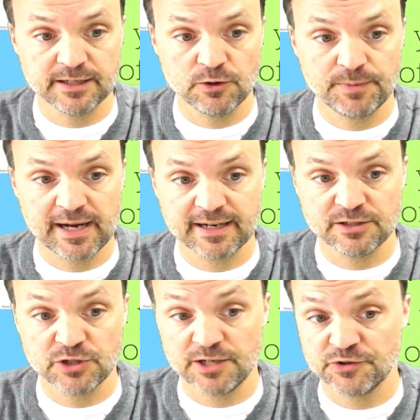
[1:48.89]
go back
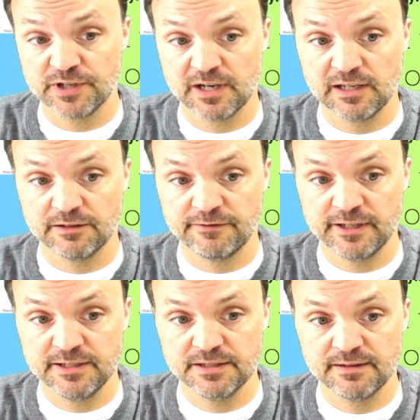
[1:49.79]
and change the color of this